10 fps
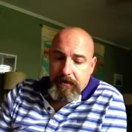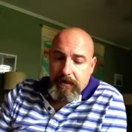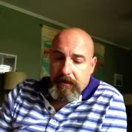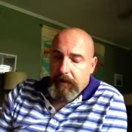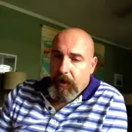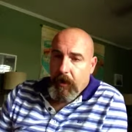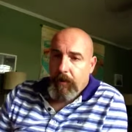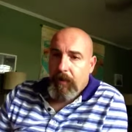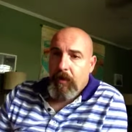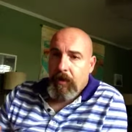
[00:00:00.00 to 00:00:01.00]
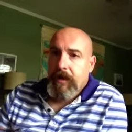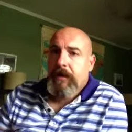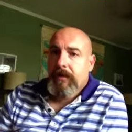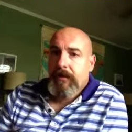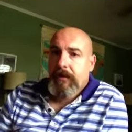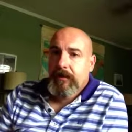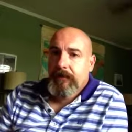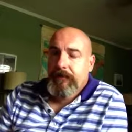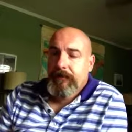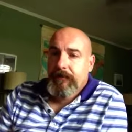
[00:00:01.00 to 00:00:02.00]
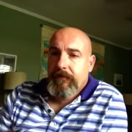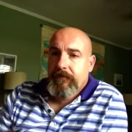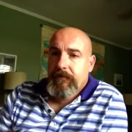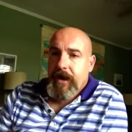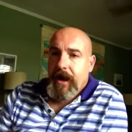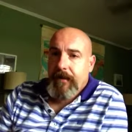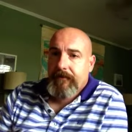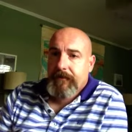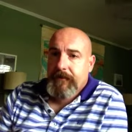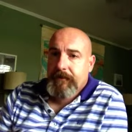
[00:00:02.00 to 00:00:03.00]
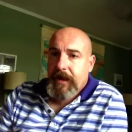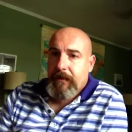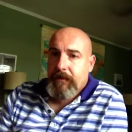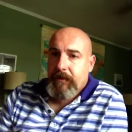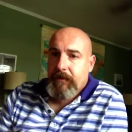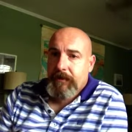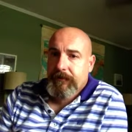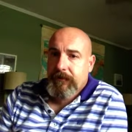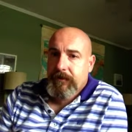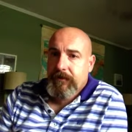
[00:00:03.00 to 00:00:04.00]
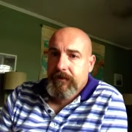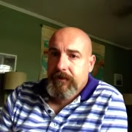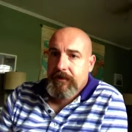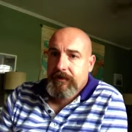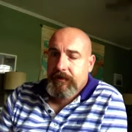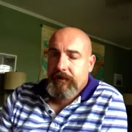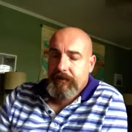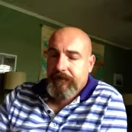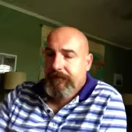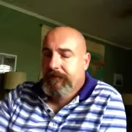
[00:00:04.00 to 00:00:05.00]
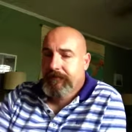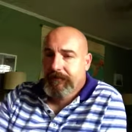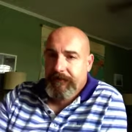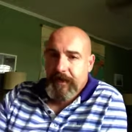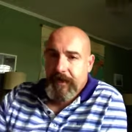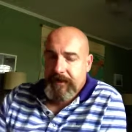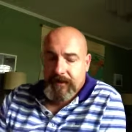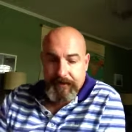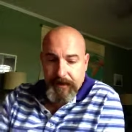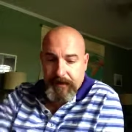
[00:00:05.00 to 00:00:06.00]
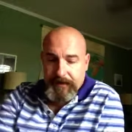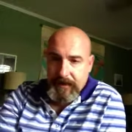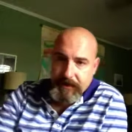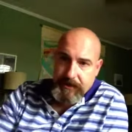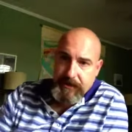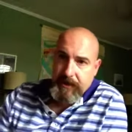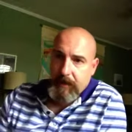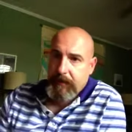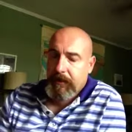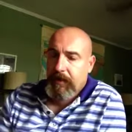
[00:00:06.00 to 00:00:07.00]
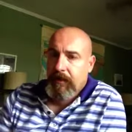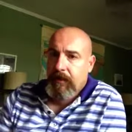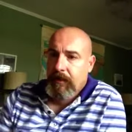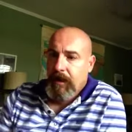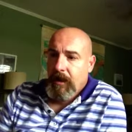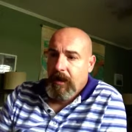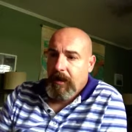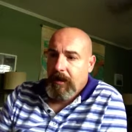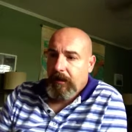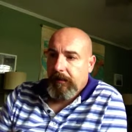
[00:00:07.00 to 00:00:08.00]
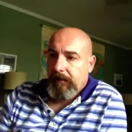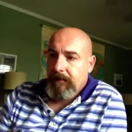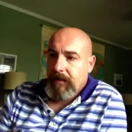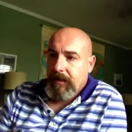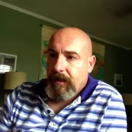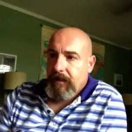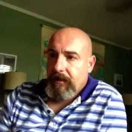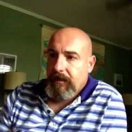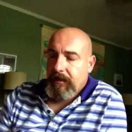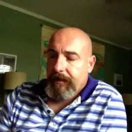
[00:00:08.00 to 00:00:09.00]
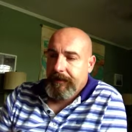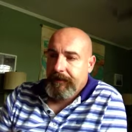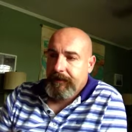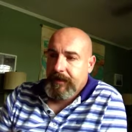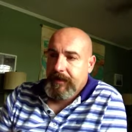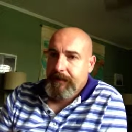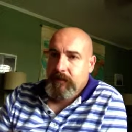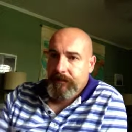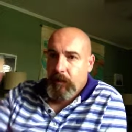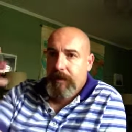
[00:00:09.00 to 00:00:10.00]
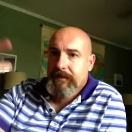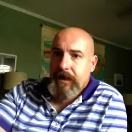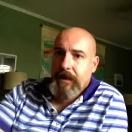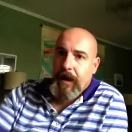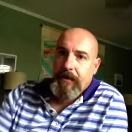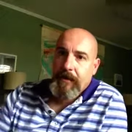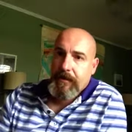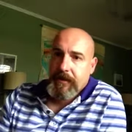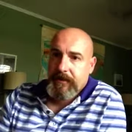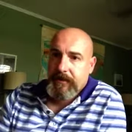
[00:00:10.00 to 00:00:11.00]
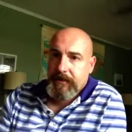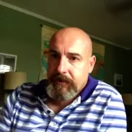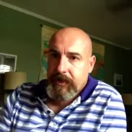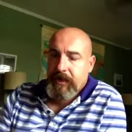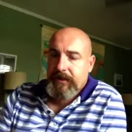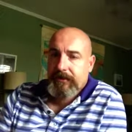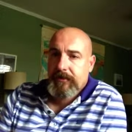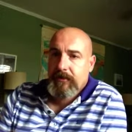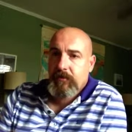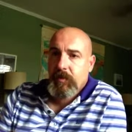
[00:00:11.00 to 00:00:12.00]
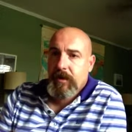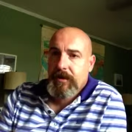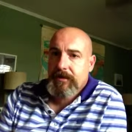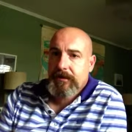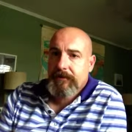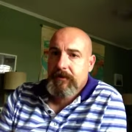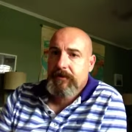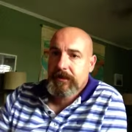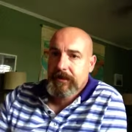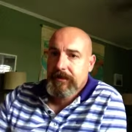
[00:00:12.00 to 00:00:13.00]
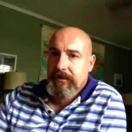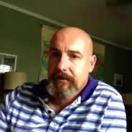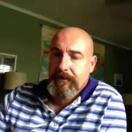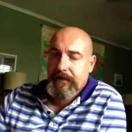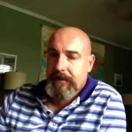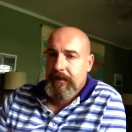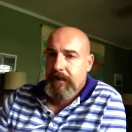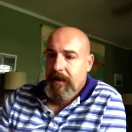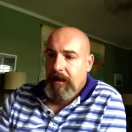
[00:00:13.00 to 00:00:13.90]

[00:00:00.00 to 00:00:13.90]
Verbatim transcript: you know, the whole point of, of that first paper was for you to sort of find something that's not just in our book here, uh, a um, some sort of website out there that suggests certain ways of using CMC